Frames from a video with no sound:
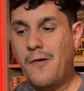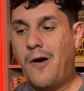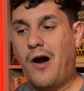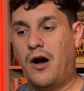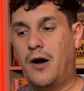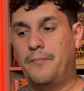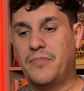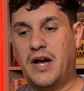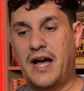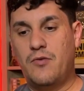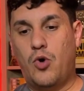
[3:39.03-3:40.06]

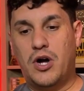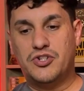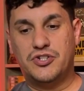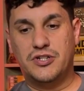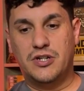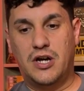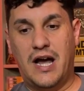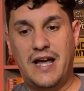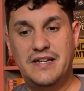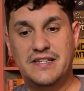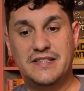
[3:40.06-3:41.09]
I
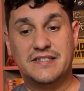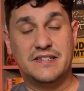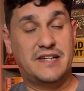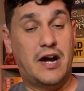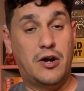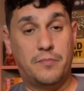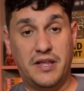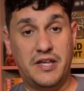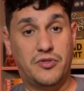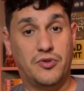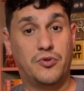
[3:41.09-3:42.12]
did this entire
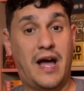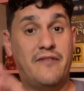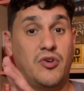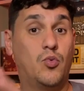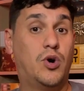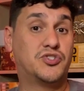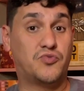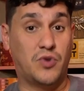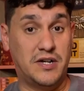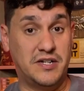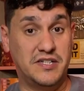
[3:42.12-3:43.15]
playthrough having watched
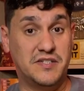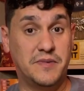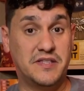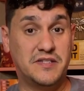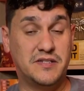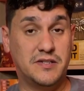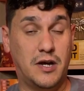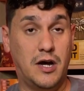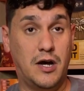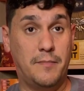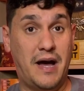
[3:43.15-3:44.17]
Rodney Smith's
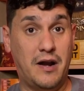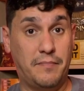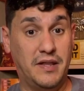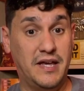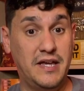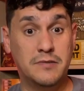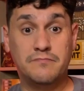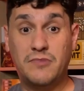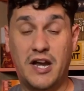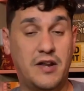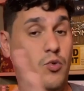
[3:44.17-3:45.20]
How to Play.
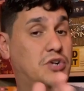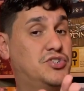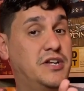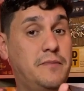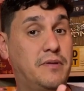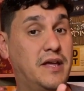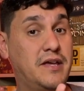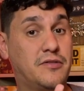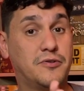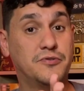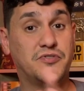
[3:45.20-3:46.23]
I didn't watch any
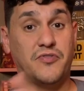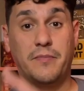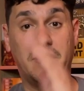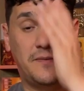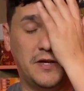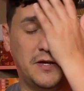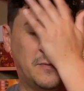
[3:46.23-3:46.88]
playthroughs from any people